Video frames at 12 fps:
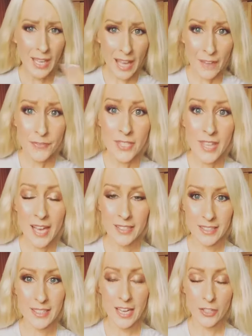after
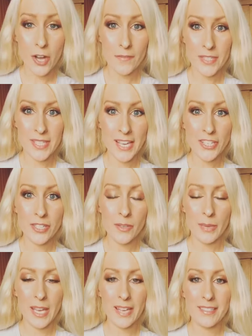that uh, conversation
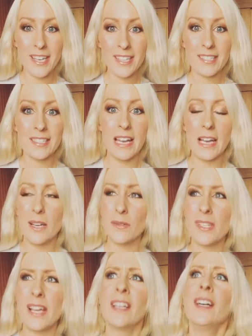that we had yesterday, I
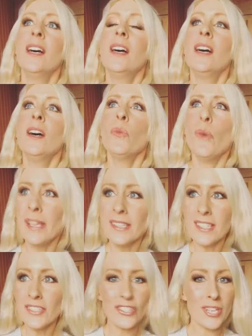was like, when
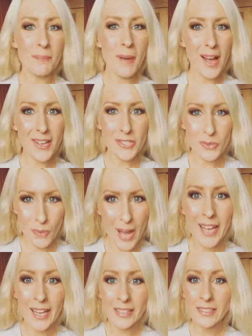did she pass
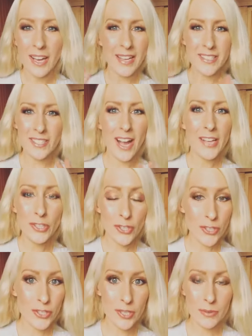away? I, I, I,
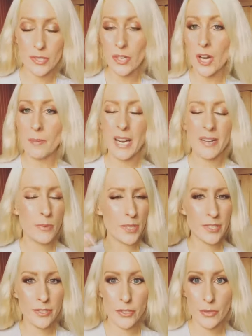knew she was gone, but I
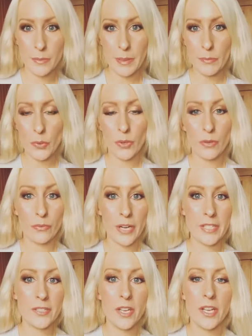wanted to do a bit more
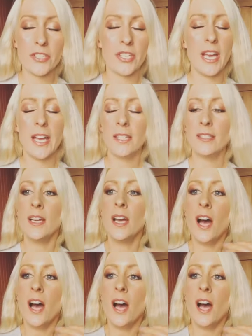research and